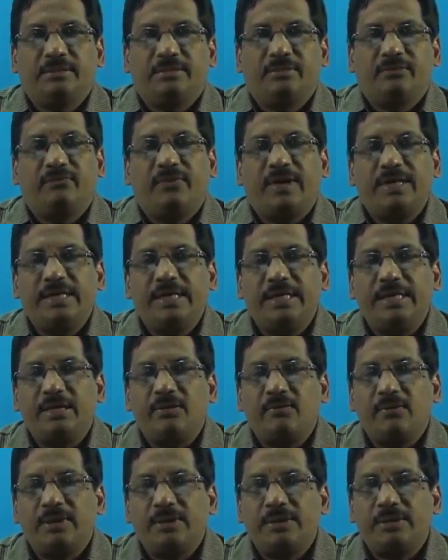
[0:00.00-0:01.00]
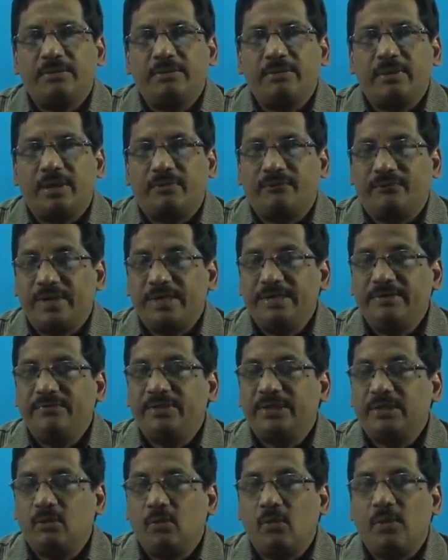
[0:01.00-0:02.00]
phi equal to, or phi
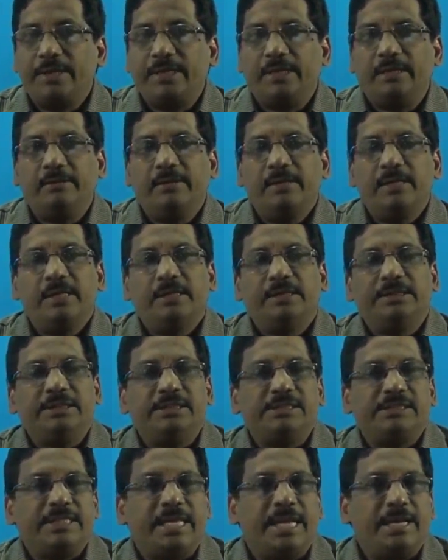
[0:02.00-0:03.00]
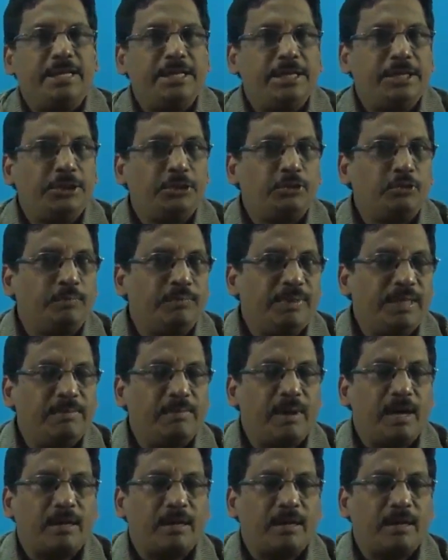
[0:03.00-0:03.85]
with coil, is N into B bar